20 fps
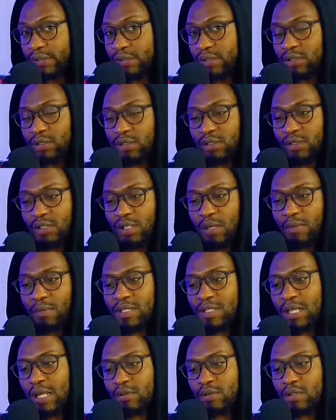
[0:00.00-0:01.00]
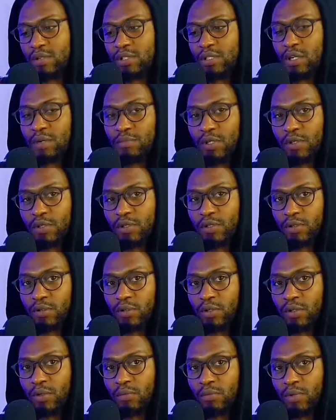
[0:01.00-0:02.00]
it means they're doing something good.
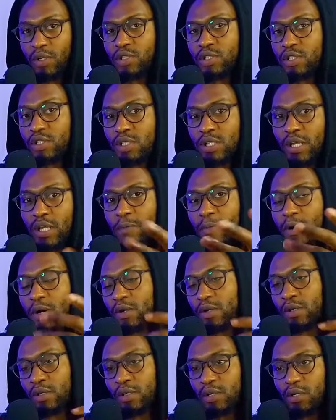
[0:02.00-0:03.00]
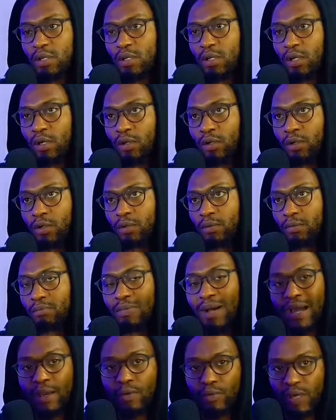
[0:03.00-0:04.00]
Because just think about
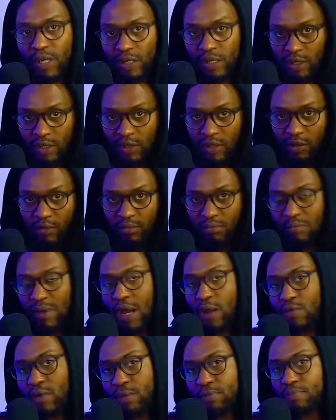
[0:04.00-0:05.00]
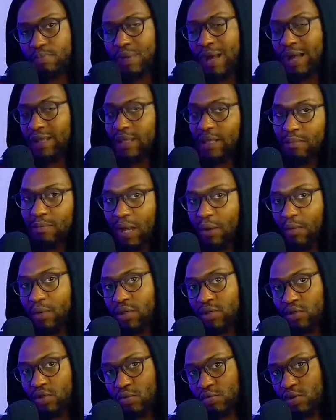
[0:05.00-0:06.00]
My Way. I think My Way
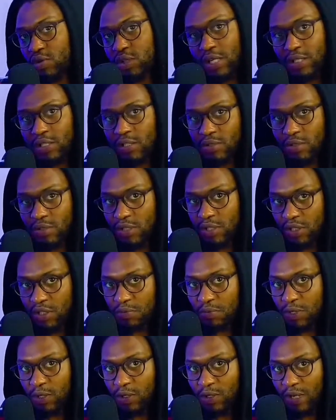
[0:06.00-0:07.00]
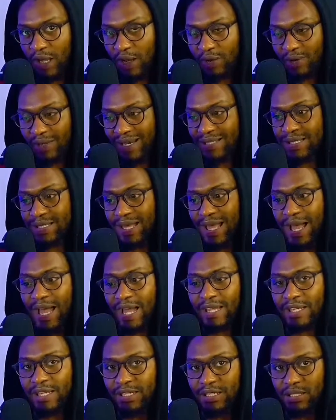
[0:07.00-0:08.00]
is almost getting to 6 million now. That's the
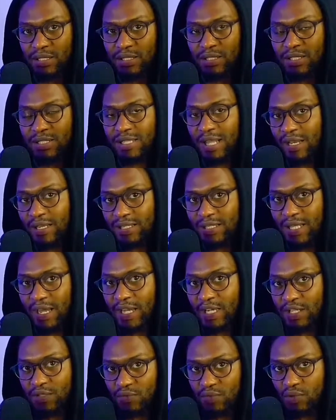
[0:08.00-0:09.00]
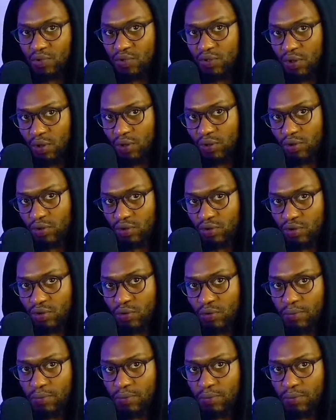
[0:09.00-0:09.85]
highest, Stanley's highest viewed song on YouTube.